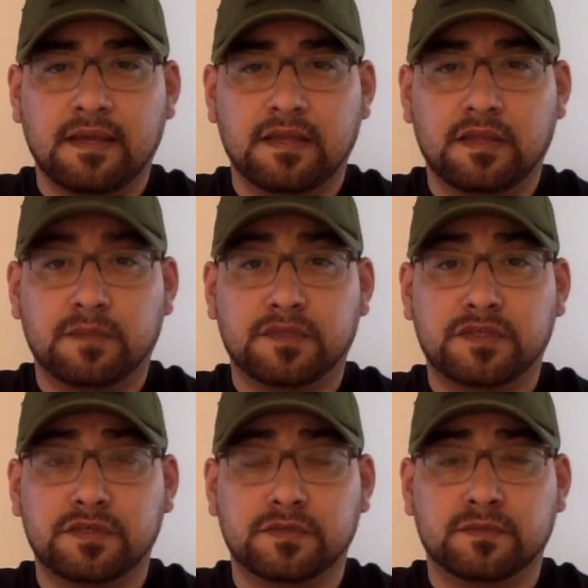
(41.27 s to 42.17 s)
Number
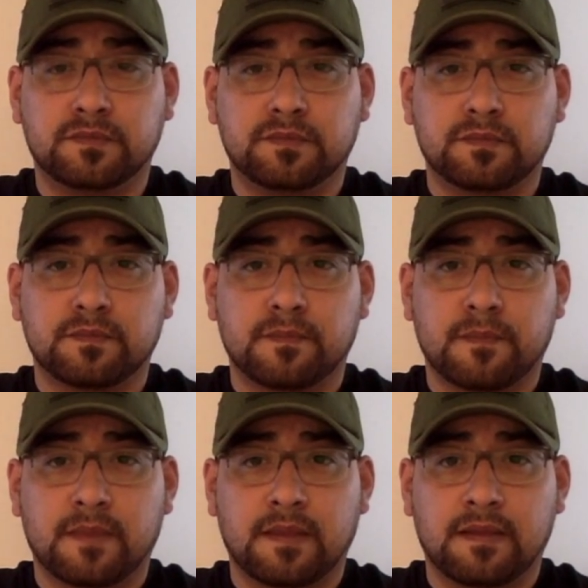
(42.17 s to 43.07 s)
2,
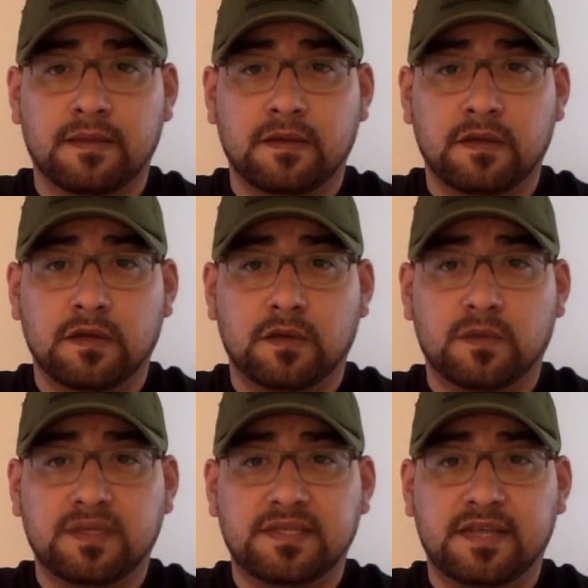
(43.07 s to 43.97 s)
risks